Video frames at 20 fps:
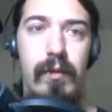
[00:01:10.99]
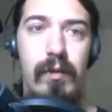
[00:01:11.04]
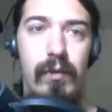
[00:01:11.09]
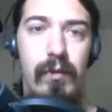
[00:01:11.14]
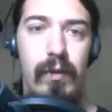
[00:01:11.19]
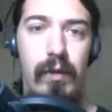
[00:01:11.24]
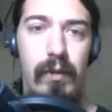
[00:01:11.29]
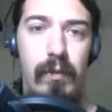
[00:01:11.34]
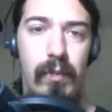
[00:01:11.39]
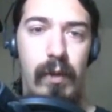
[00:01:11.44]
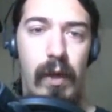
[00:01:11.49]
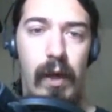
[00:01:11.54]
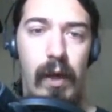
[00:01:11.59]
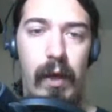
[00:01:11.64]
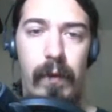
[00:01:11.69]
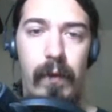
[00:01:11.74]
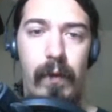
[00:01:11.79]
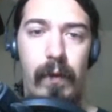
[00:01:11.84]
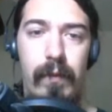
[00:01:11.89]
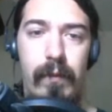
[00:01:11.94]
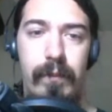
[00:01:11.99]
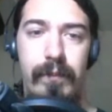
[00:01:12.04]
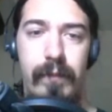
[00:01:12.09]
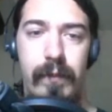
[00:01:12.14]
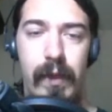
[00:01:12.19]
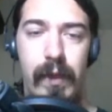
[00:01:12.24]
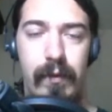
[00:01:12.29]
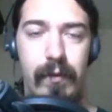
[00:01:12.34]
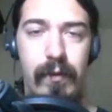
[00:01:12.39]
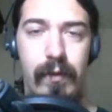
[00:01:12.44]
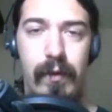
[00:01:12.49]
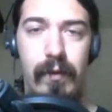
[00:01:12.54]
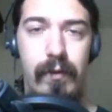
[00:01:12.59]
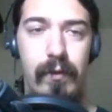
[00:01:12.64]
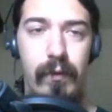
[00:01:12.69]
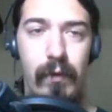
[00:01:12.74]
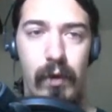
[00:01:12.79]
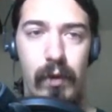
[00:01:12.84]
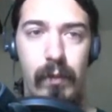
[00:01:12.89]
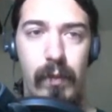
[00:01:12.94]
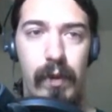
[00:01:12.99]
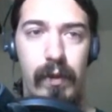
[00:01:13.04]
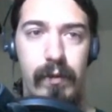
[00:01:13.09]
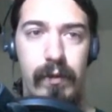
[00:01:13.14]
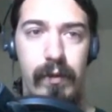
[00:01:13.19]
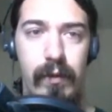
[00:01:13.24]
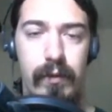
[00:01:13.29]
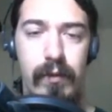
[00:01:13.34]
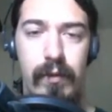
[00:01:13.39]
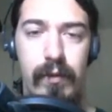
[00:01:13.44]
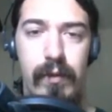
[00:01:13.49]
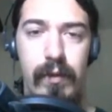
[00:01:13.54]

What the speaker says: using Python. That's like the very basic.